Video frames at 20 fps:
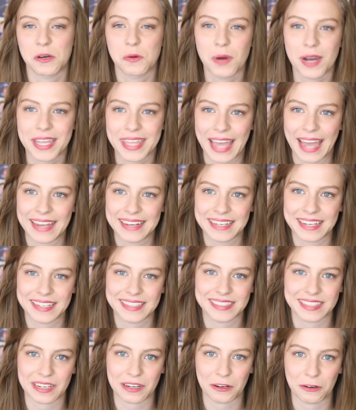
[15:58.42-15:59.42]
what can you
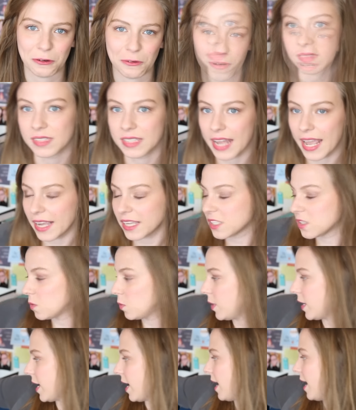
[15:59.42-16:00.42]
do? Next we